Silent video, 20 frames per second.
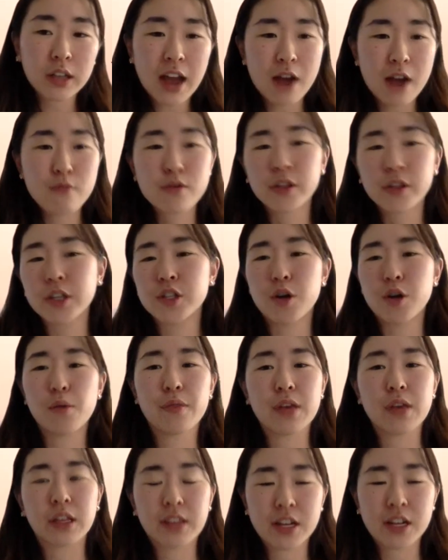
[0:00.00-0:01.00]
I really don't
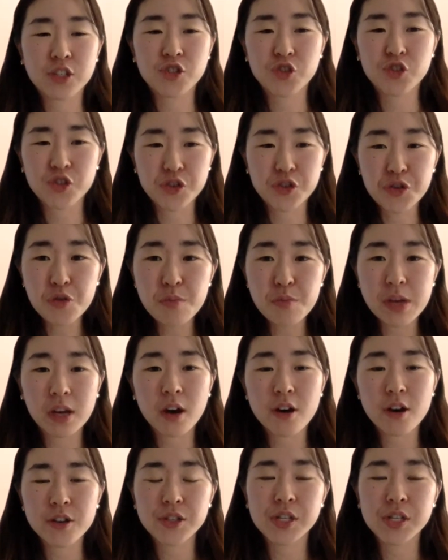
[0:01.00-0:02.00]
think that's true
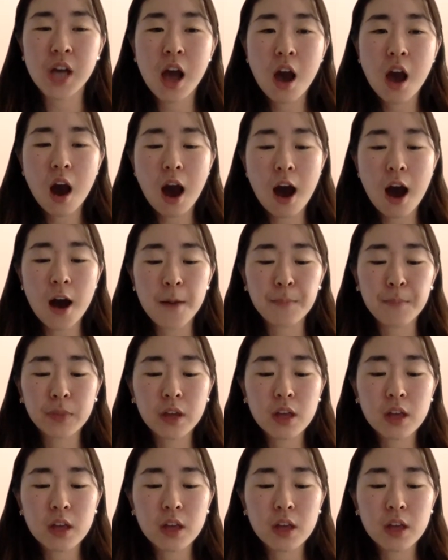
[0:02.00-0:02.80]
because um,